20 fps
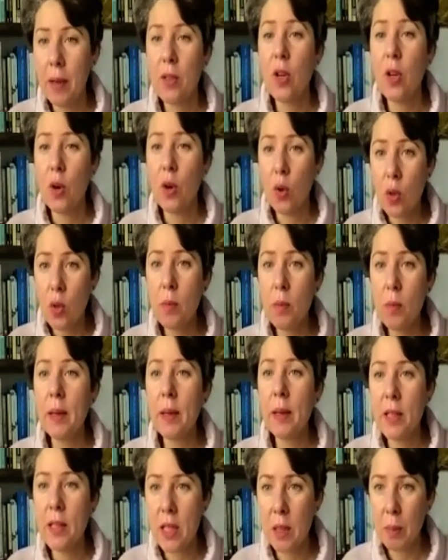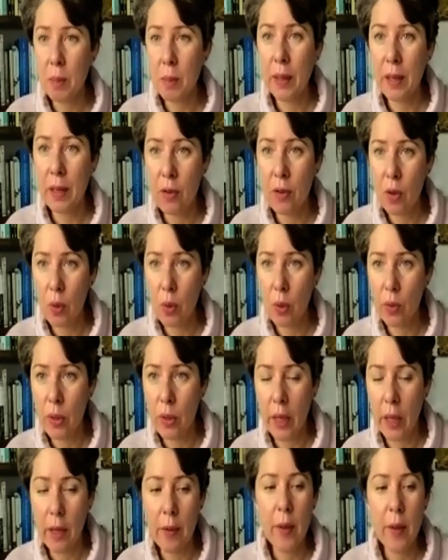But rosemary does play a
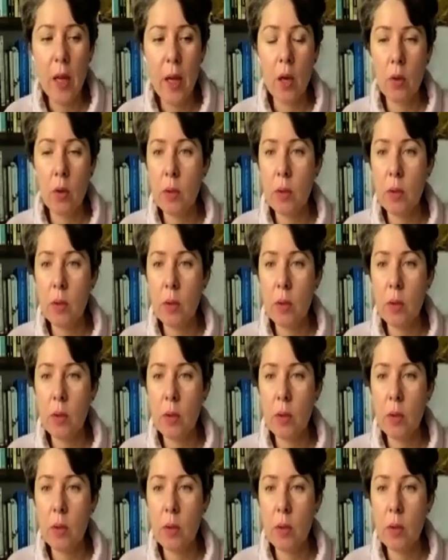role there.